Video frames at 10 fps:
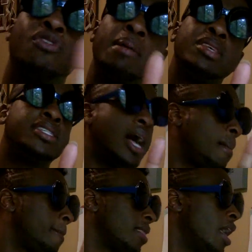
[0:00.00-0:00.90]
going to wrap this
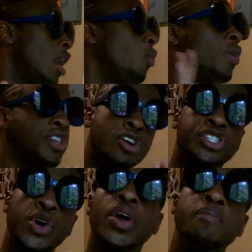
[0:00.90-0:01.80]
up. When you're
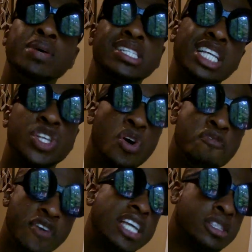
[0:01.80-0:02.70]
doing business on
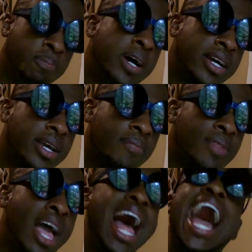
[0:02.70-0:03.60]
Facebook,
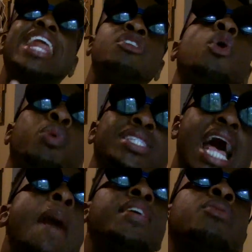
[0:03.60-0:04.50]
I don't know what's
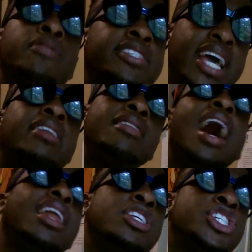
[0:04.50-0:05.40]
happening with
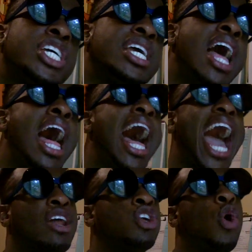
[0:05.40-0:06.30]
technology.
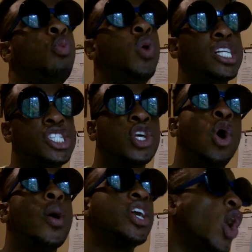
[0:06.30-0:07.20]
I don't know what's
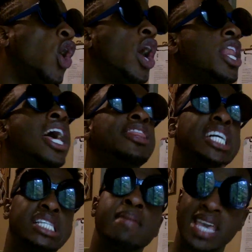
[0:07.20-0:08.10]
going on
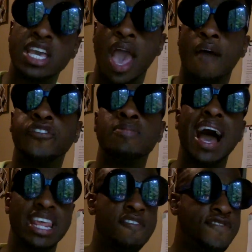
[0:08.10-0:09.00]
that's making
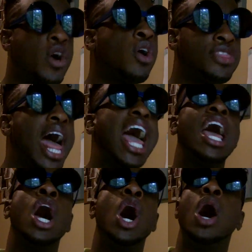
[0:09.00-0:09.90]
everybody feel
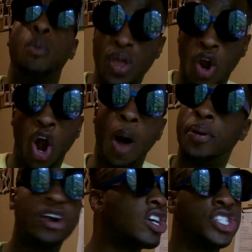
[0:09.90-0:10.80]
that we are all
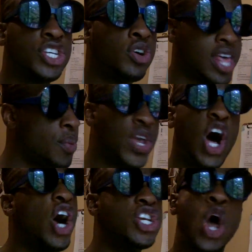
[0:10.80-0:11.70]
personal, that we
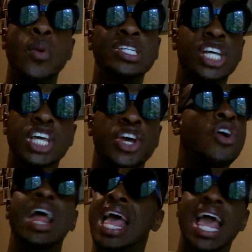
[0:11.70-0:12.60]
all know each
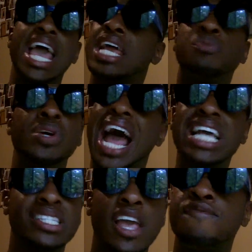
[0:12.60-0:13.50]
other. And when I
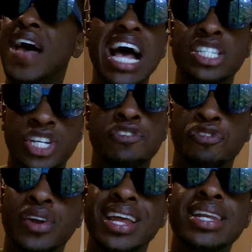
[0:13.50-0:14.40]
say fashion
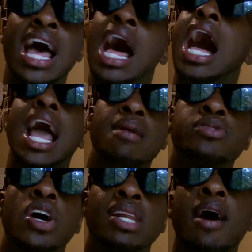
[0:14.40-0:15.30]
friend, I am
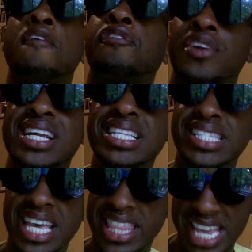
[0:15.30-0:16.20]
talking about
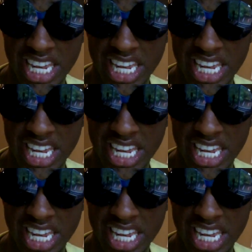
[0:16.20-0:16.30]
friends in the